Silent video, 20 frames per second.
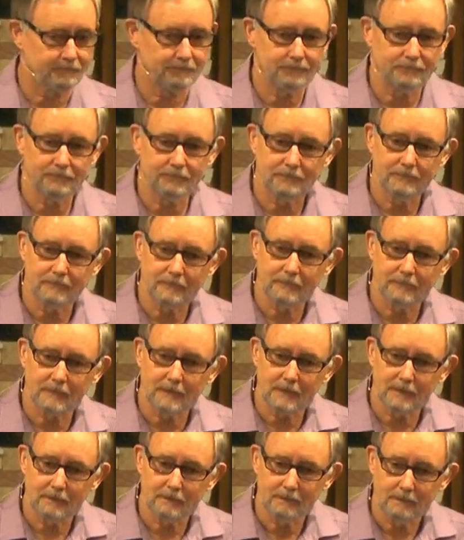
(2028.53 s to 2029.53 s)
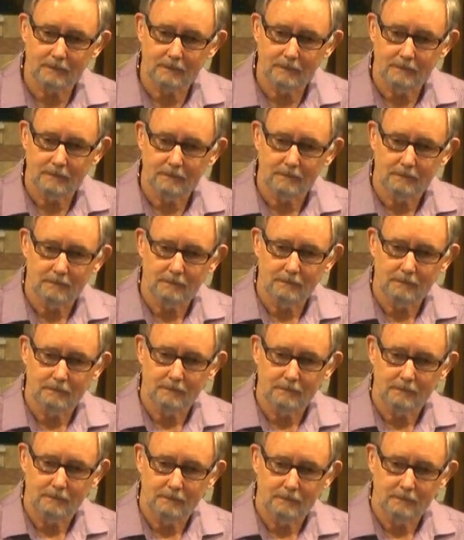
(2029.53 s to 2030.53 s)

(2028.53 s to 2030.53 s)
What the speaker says: (no one is talking)